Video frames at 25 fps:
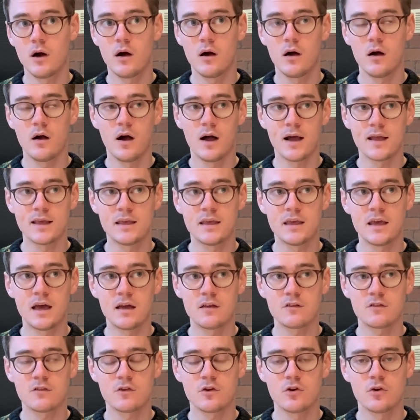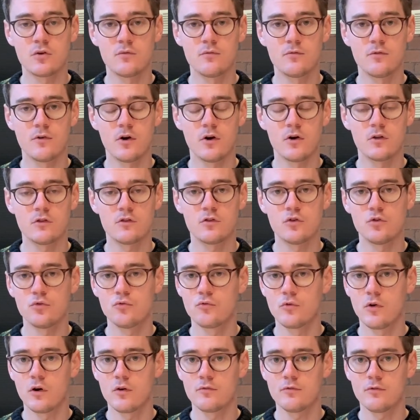I guess, convert to
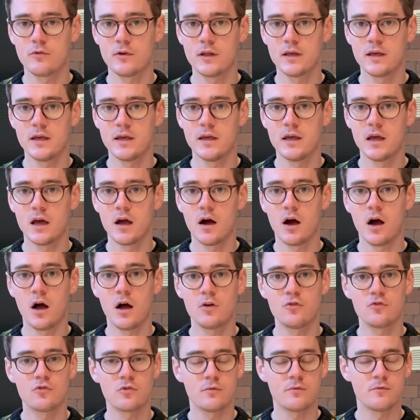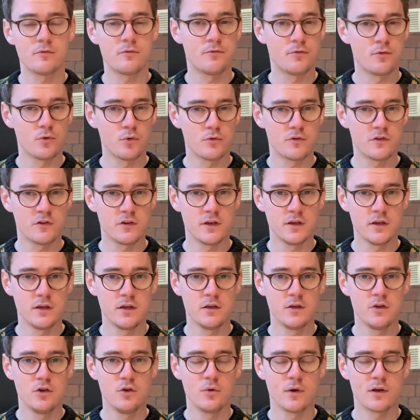roughly
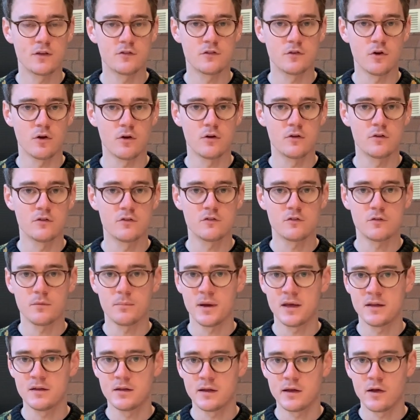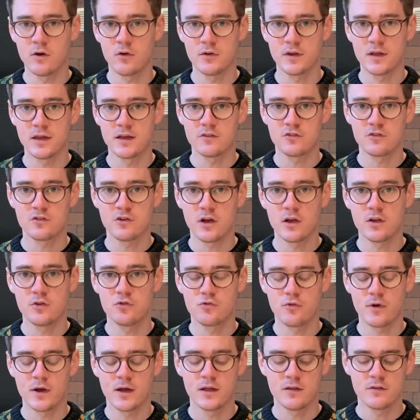$140 depending on the
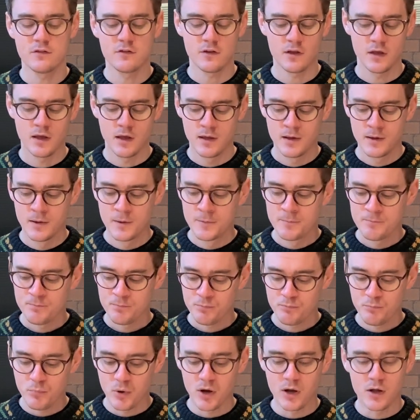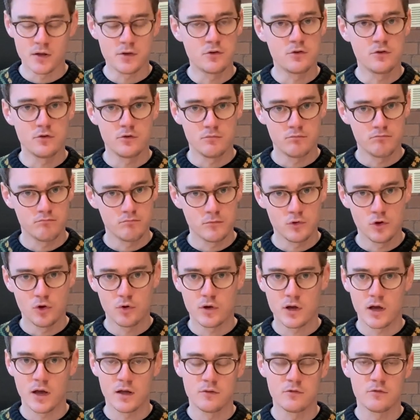exchange rate. But you
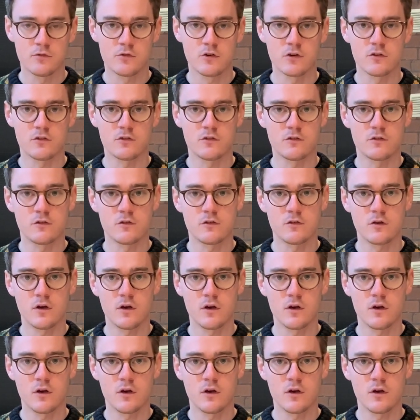can just